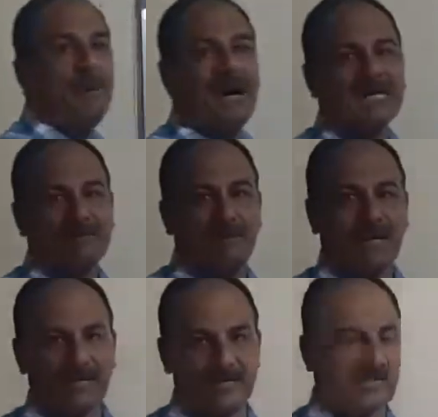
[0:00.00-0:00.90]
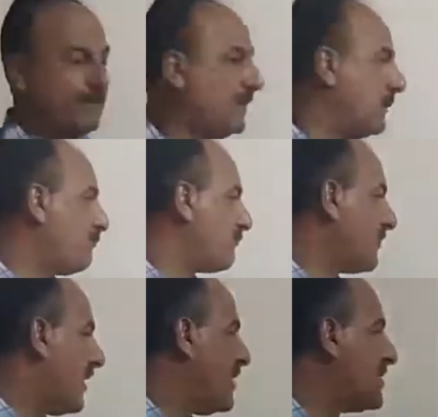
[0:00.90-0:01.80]
past participle.
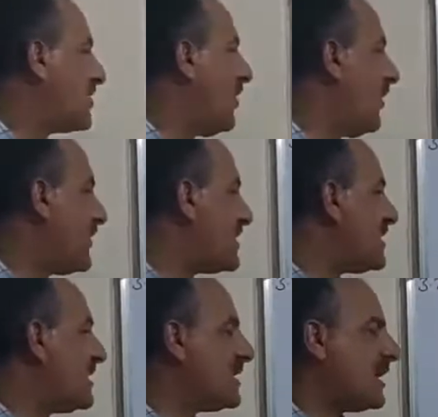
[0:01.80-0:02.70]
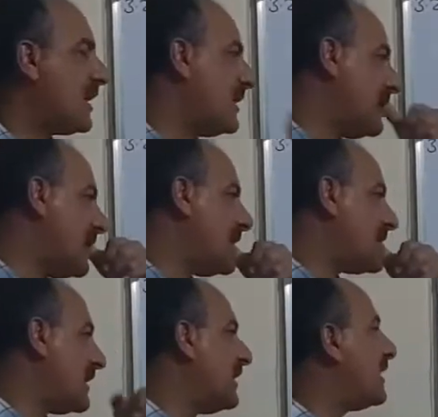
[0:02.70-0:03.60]
So this is the
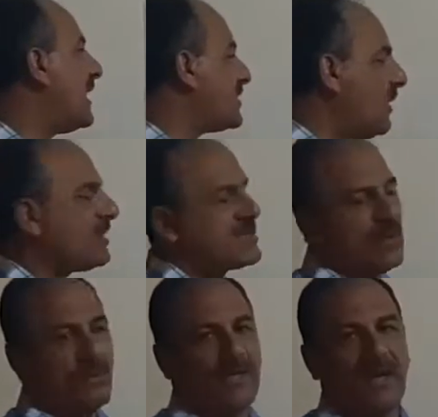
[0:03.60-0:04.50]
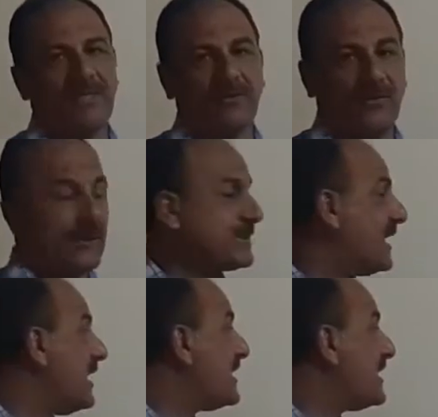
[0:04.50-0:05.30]
second case. Also with other verbs.